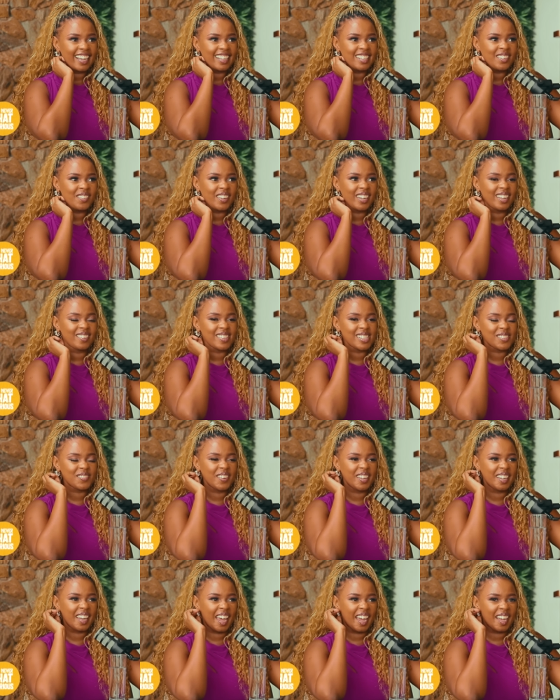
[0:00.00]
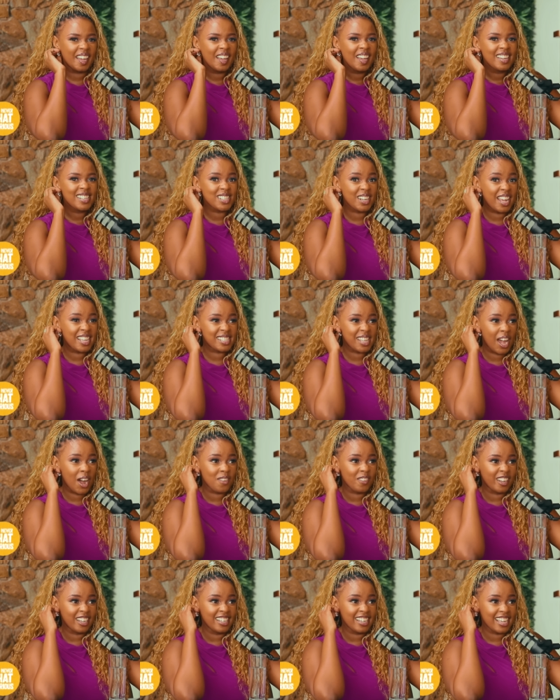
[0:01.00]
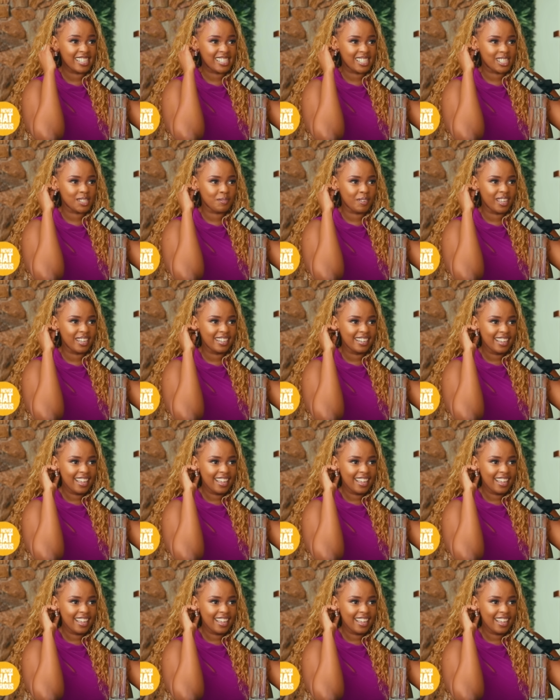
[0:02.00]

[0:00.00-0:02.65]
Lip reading: Can you believe it's been like, should I say how many years it's been?